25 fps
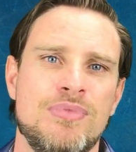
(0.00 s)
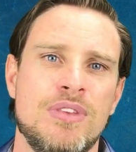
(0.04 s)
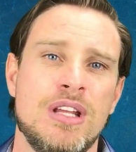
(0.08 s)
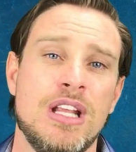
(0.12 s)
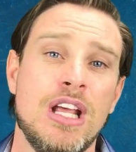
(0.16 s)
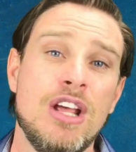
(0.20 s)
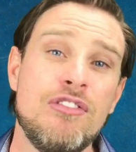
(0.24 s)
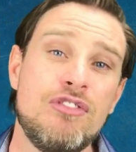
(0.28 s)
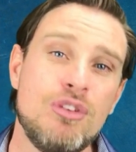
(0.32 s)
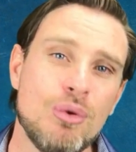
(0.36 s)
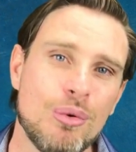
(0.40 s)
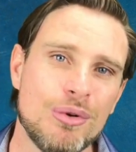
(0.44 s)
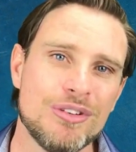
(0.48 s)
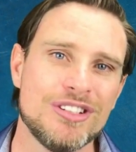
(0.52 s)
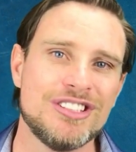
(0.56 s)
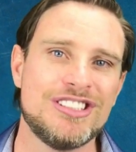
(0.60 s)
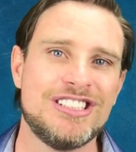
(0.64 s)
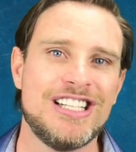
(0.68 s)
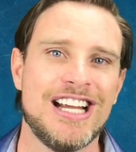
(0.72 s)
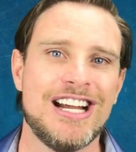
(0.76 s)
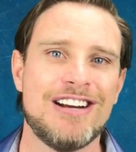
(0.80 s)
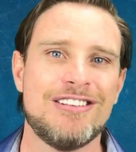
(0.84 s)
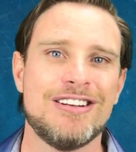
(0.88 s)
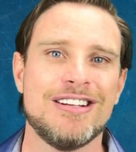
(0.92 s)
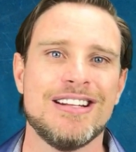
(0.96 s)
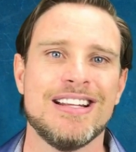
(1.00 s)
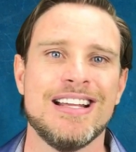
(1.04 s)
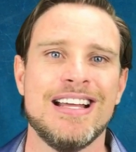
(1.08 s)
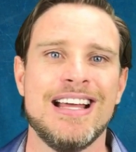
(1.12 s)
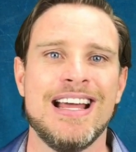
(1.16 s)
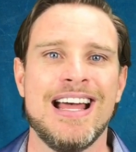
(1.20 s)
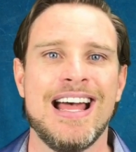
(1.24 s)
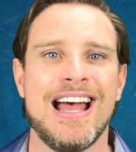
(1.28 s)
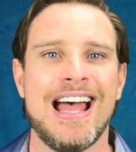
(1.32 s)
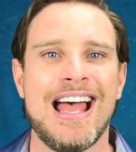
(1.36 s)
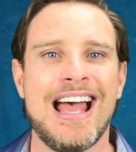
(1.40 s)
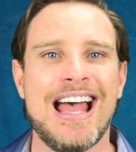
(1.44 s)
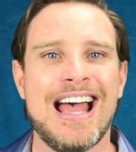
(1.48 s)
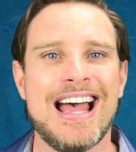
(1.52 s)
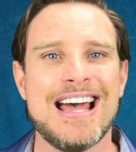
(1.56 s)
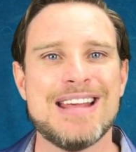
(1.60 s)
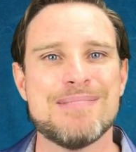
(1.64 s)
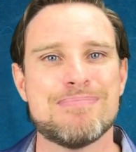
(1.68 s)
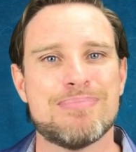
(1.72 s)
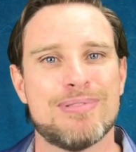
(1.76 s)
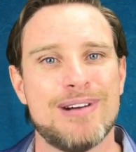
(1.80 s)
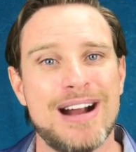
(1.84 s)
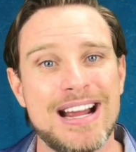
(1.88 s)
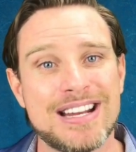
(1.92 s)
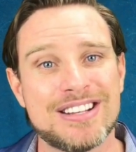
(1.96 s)
If you want to share it and
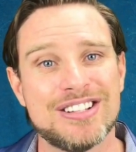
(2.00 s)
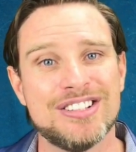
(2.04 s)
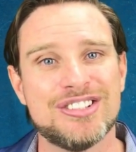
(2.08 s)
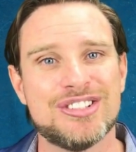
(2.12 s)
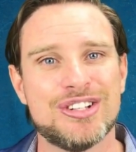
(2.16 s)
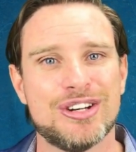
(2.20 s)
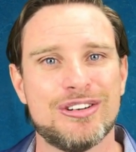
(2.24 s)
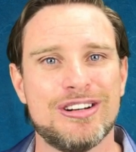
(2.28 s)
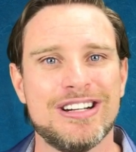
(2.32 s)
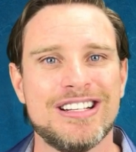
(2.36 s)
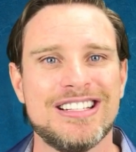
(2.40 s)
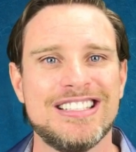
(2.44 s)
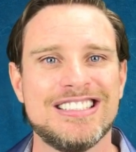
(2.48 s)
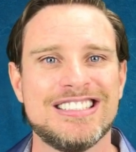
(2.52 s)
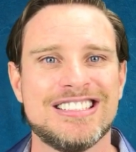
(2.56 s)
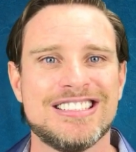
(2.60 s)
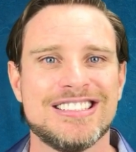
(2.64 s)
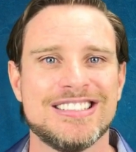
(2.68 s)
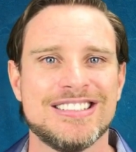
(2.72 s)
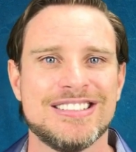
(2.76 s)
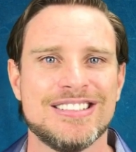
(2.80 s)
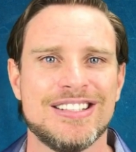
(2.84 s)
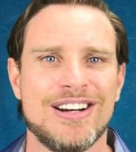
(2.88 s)
practice your English,